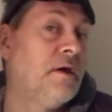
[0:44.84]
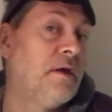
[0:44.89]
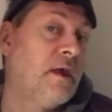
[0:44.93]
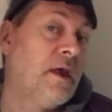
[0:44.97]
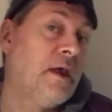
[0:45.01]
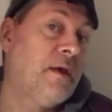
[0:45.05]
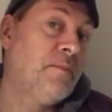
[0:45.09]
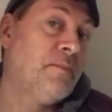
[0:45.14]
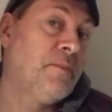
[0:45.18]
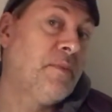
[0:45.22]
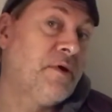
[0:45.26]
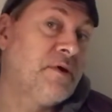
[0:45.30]

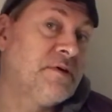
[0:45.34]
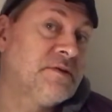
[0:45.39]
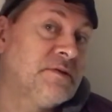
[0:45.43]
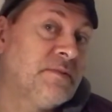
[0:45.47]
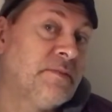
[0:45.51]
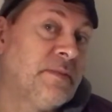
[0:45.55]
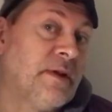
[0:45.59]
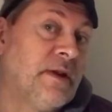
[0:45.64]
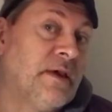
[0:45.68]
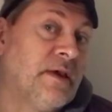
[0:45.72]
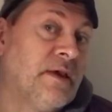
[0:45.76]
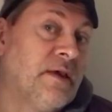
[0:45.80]
And
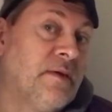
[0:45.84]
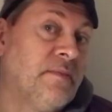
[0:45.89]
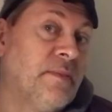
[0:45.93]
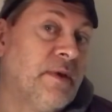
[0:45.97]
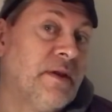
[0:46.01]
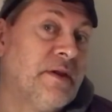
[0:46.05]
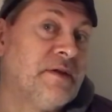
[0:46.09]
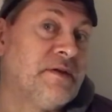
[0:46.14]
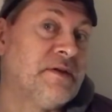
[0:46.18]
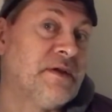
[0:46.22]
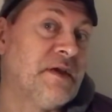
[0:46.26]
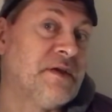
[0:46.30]
possibly
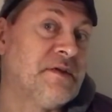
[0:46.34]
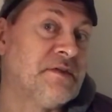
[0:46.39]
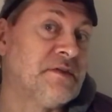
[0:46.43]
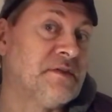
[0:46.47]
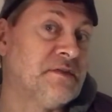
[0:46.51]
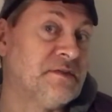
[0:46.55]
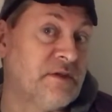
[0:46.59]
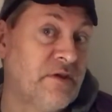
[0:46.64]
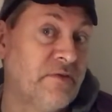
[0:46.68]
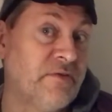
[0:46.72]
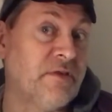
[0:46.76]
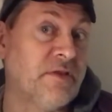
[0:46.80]
meditation
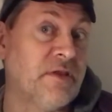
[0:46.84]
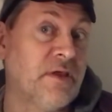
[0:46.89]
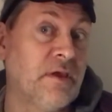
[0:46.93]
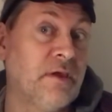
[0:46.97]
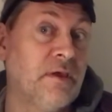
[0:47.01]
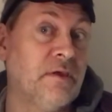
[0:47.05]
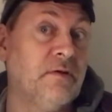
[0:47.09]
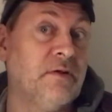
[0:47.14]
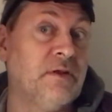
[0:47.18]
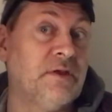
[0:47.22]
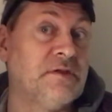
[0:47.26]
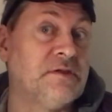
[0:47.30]
is everything
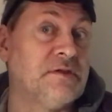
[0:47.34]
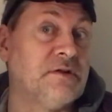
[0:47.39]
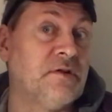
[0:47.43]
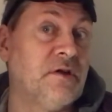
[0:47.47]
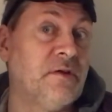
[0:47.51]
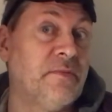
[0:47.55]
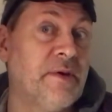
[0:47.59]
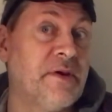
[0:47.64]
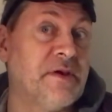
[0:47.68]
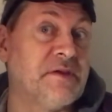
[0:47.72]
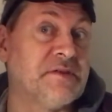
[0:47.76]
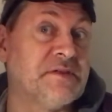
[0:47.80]
you need to know
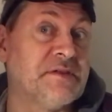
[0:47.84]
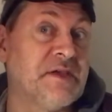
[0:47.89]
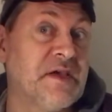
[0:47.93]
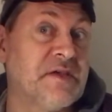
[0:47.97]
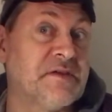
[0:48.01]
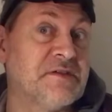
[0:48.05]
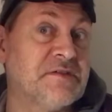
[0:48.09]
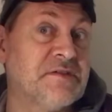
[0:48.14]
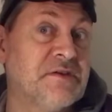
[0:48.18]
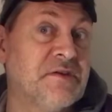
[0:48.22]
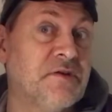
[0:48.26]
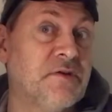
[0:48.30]
about
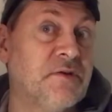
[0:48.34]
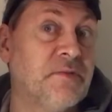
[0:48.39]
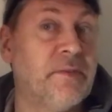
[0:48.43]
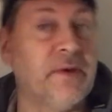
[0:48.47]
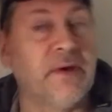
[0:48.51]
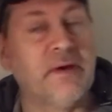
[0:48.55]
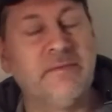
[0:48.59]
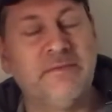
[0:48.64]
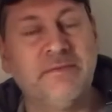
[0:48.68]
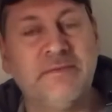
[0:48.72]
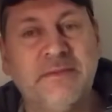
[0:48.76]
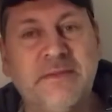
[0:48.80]
sex too, but
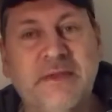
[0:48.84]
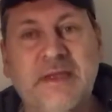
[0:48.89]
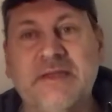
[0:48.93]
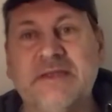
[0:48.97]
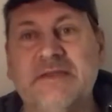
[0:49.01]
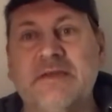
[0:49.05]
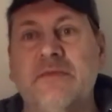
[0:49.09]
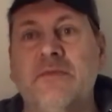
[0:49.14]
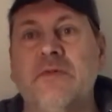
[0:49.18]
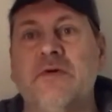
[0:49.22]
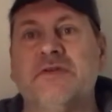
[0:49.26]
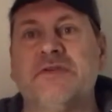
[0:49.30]
that's
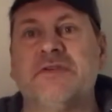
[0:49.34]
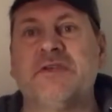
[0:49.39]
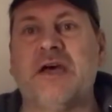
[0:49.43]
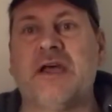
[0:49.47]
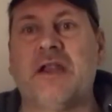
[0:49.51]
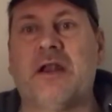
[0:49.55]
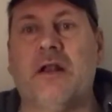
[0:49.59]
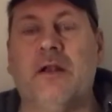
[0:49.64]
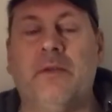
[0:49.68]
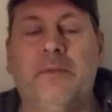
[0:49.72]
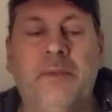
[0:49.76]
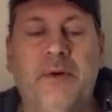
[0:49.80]
a more
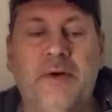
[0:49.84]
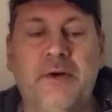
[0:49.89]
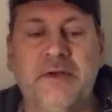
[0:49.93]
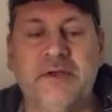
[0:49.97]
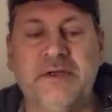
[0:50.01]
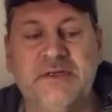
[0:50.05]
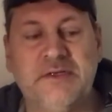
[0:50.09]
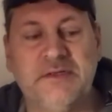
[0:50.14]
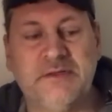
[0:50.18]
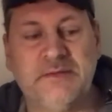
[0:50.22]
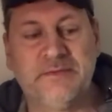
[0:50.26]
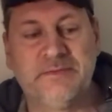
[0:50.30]
subtle
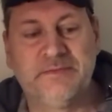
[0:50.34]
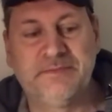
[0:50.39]
point.